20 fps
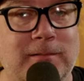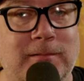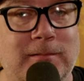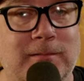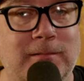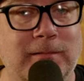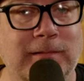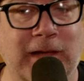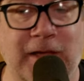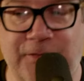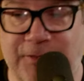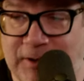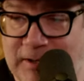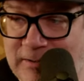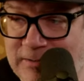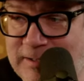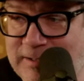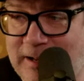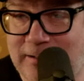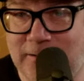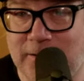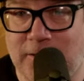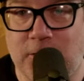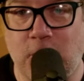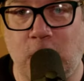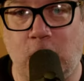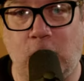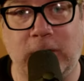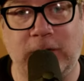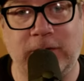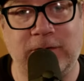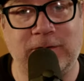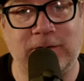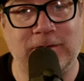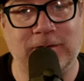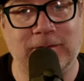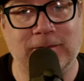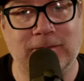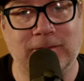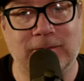let things take their
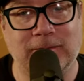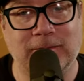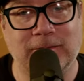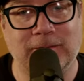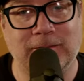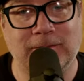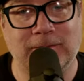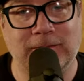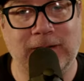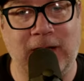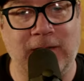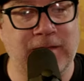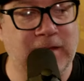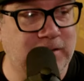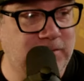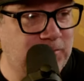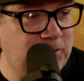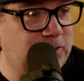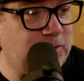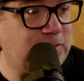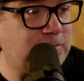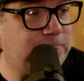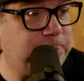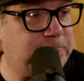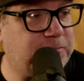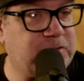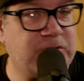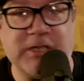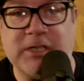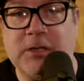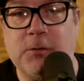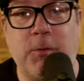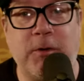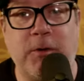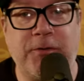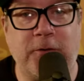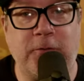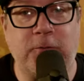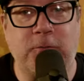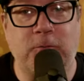course. And then just see
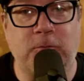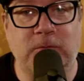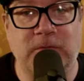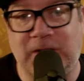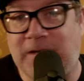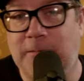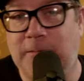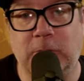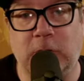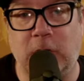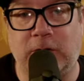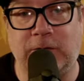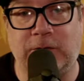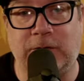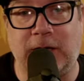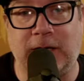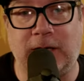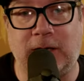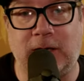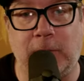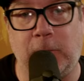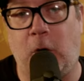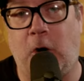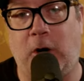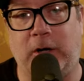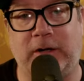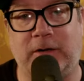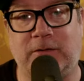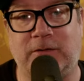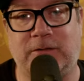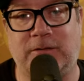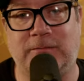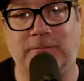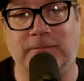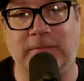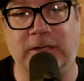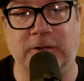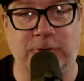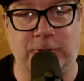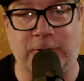what the team looks like come August
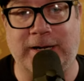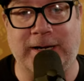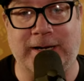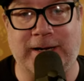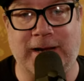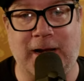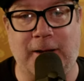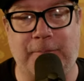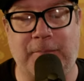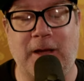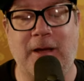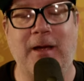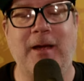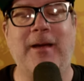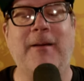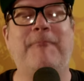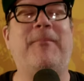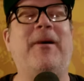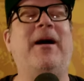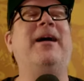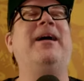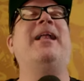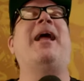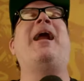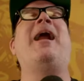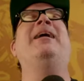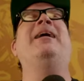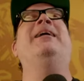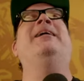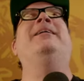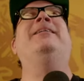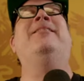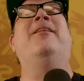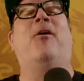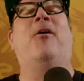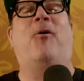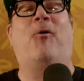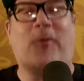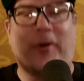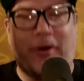in training camp. But I
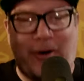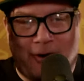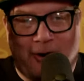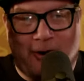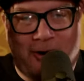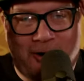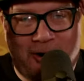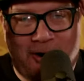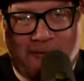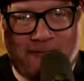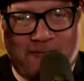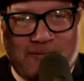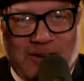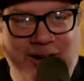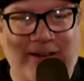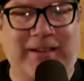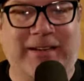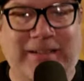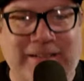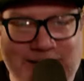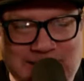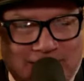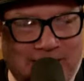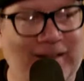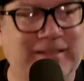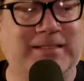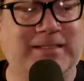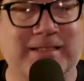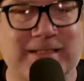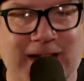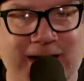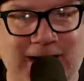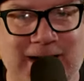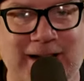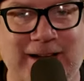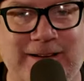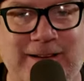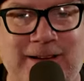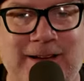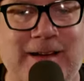know we're all fucking nuts in the
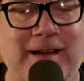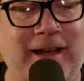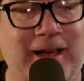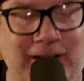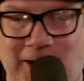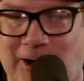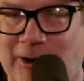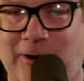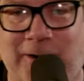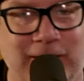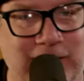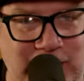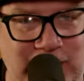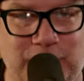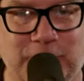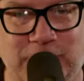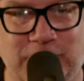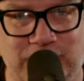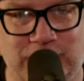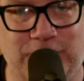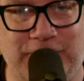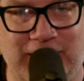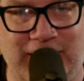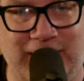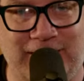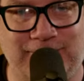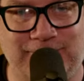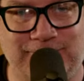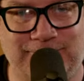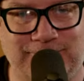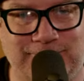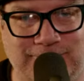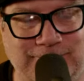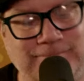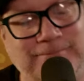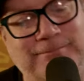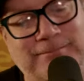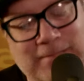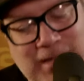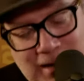head and are unable to do that.
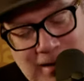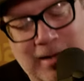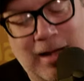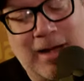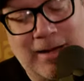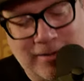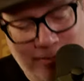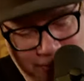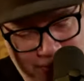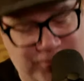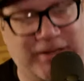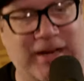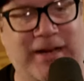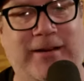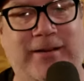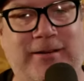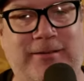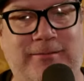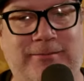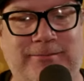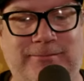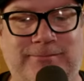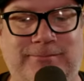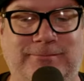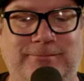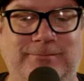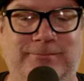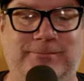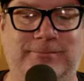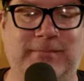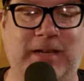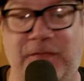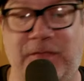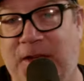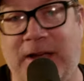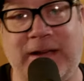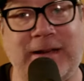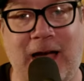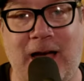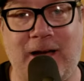I understand. And
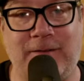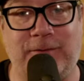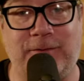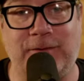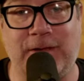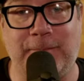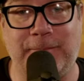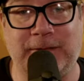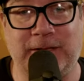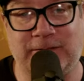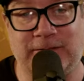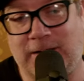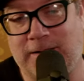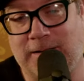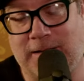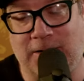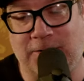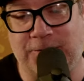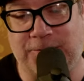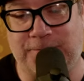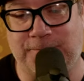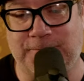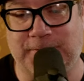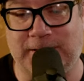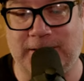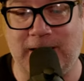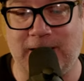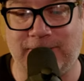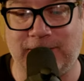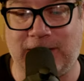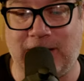thank God for that, because that allows me to have a